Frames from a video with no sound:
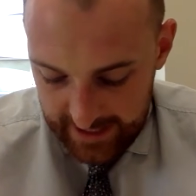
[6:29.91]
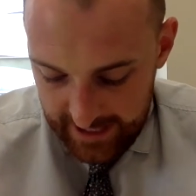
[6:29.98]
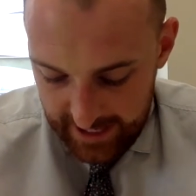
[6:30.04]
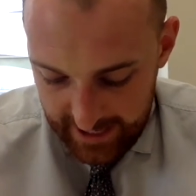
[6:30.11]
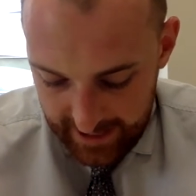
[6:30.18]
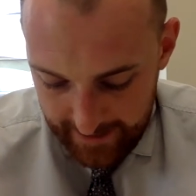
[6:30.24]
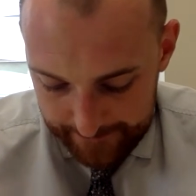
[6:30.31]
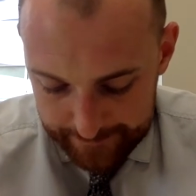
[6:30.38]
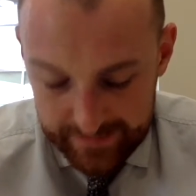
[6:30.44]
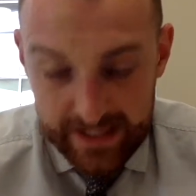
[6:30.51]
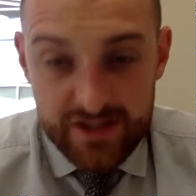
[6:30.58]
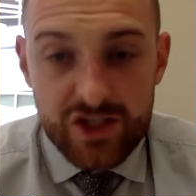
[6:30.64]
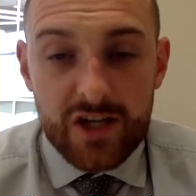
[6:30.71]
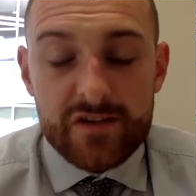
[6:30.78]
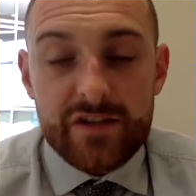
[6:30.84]
In
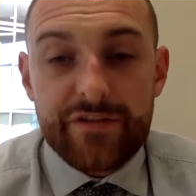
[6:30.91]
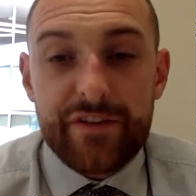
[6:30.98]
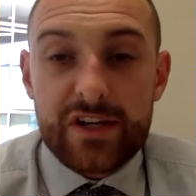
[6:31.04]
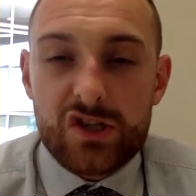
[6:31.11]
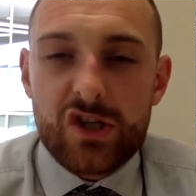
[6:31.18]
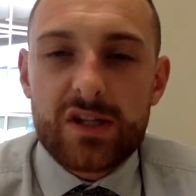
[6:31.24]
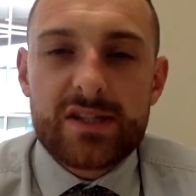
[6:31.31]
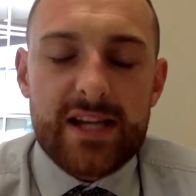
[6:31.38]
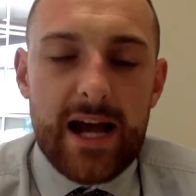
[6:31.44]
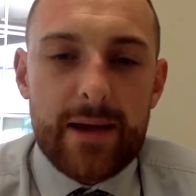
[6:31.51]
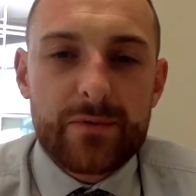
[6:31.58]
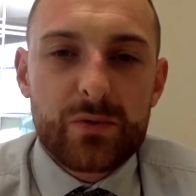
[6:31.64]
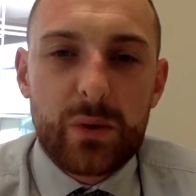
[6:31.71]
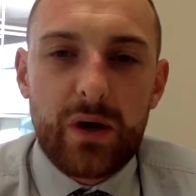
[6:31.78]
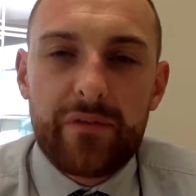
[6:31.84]
terms of finishing
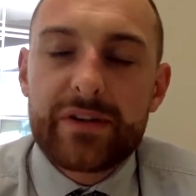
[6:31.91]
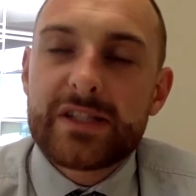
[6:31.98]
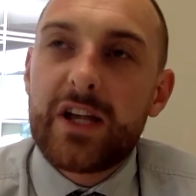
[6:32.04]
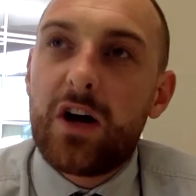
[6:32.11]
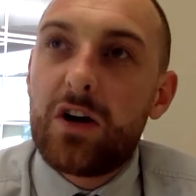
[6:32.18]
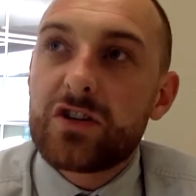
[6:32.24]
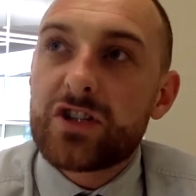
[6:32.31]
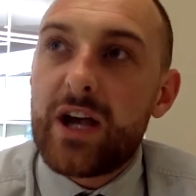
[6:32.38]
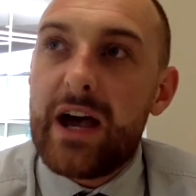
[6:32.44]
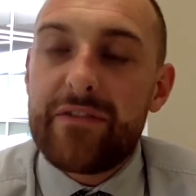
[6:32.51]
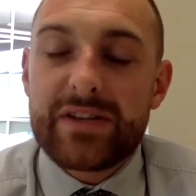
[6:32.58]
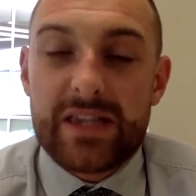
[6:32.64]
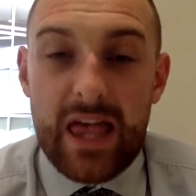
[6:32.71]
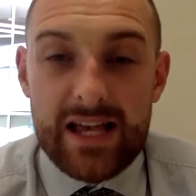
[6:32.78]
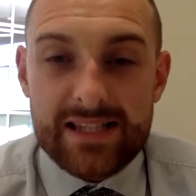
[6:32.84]
times, we obviously also have
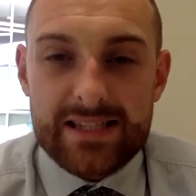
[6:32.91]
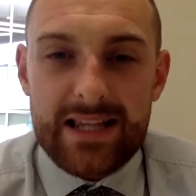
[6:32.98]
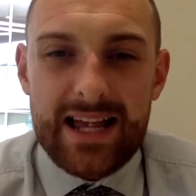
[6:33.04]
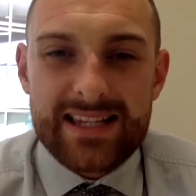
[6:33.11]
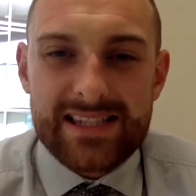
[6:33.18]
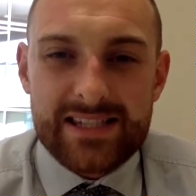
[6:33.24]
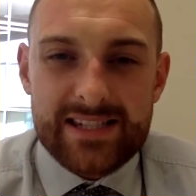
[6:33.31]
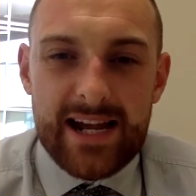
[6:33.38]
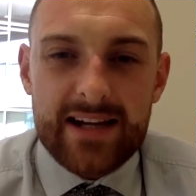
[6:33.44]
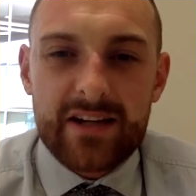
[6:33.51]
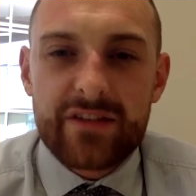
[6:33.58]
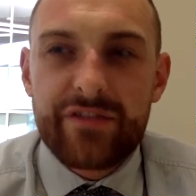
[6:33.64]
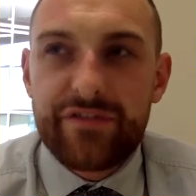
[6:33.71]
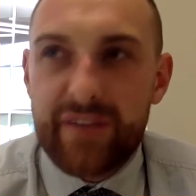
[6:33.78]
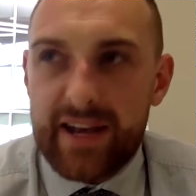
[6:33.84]
a slight
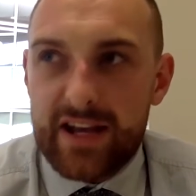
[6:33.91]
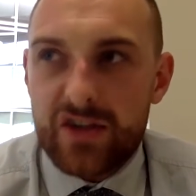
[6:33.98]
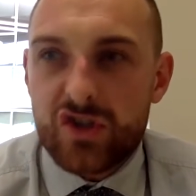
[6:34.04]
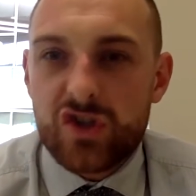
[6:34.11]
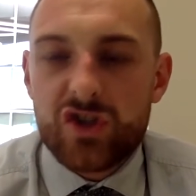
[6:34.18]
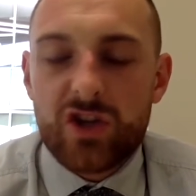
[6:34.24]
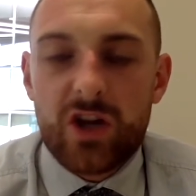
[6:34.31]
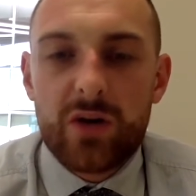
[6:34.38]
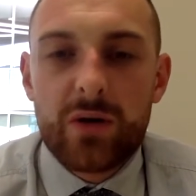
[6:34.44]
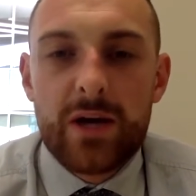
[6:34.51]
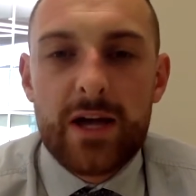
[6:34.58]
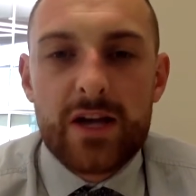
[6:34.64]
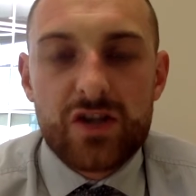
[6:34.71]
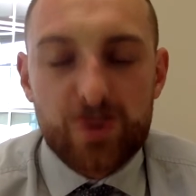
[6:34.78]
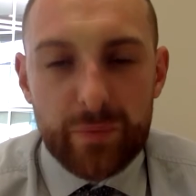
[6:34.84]
staggered finish. So
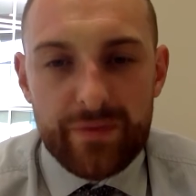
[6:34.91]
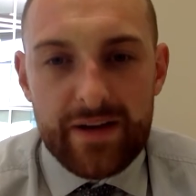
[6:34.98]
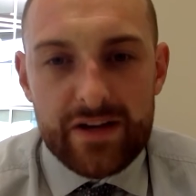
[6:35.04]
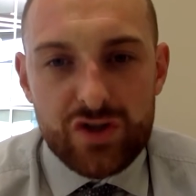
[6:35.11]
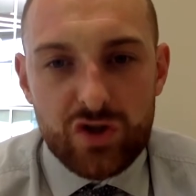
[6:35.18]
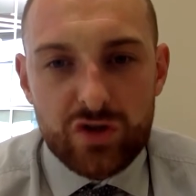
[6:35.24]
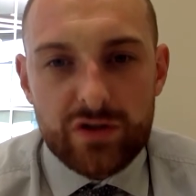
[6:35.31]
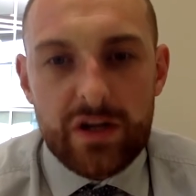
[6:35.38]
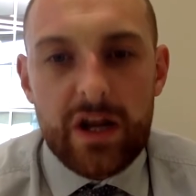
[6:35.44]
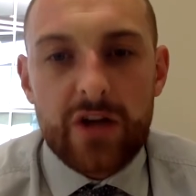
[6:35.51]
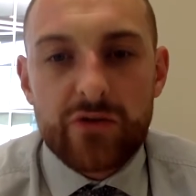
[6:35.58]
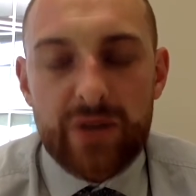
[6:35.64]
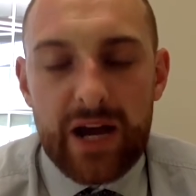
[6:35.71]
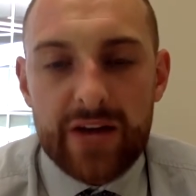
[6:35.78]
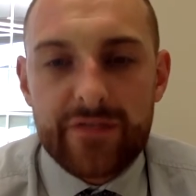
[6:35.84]
some of our children are
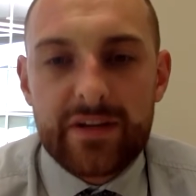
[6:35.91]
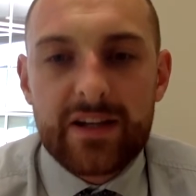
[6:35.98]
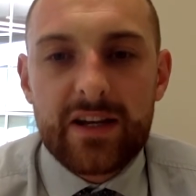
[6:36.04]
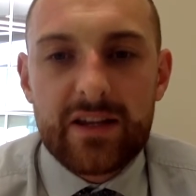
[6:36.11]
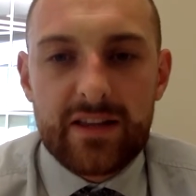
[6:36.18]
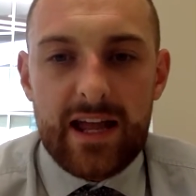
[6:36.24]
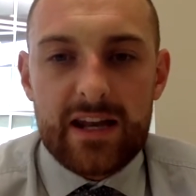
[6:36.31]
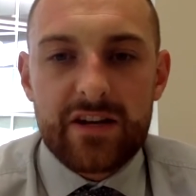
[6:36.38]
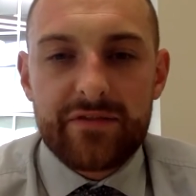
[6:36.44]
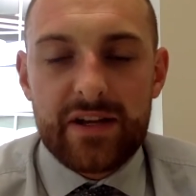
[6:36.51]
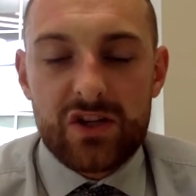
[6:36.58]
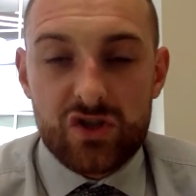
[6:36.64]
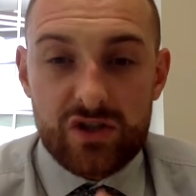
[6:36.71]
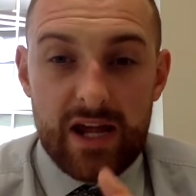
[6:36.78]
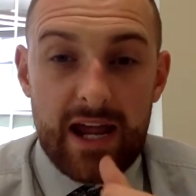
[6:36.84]
arriving at the end of
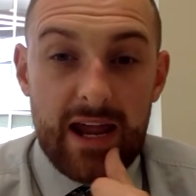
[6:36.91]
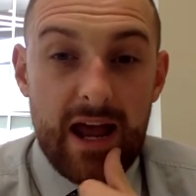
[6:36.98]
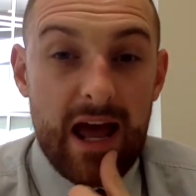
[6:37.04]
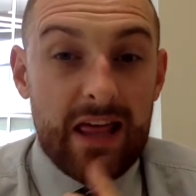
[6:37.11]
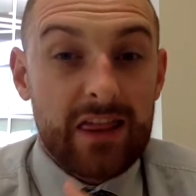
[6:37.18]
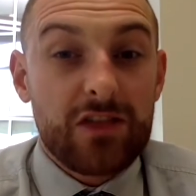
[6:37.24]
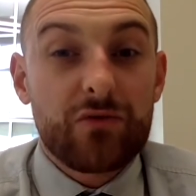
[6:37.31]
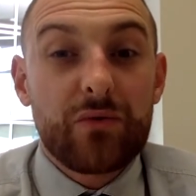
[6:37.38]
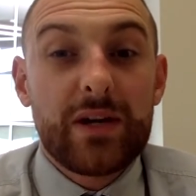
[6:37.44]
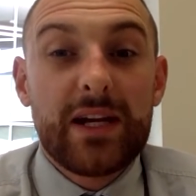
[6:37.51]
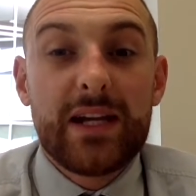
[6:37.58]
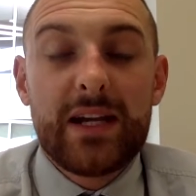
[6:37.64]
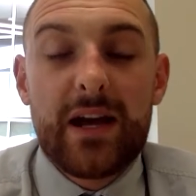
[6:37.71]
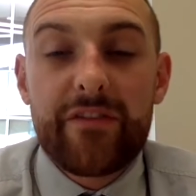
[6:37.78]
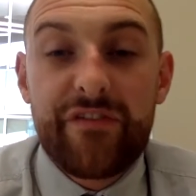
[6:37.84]
each day at
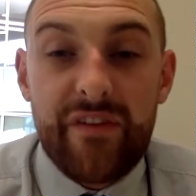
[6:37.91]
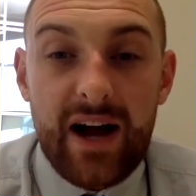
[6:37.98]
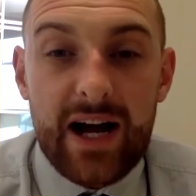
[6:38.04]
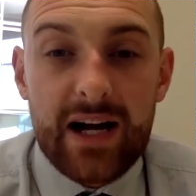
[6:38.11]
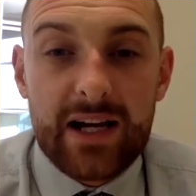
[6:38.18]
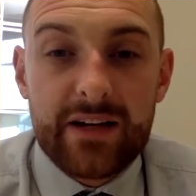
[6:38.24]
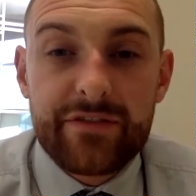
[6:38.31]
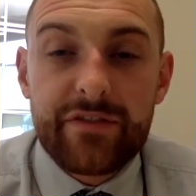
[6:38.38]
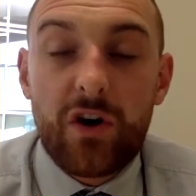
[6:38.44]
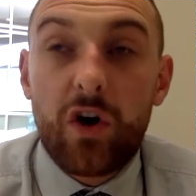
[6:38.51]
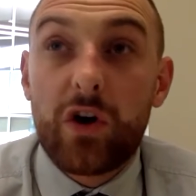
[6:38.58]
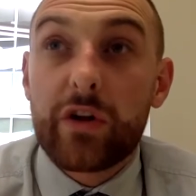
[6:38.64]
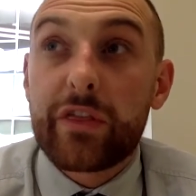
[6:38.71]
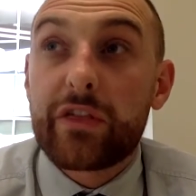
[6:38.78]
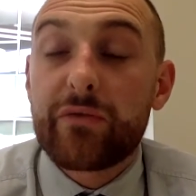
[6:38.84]
3, 5
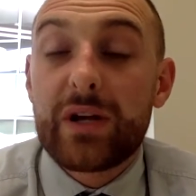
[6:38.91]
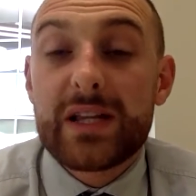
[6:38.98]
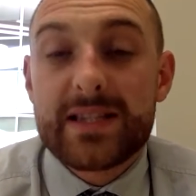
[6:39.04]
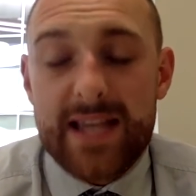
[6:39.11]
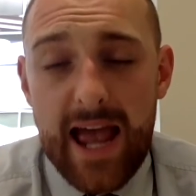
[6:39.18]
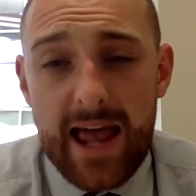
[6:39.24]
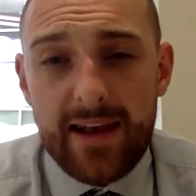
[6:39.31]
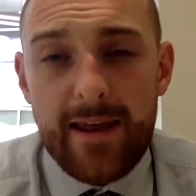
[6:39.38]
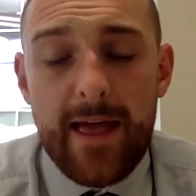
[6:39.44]
or 3:10.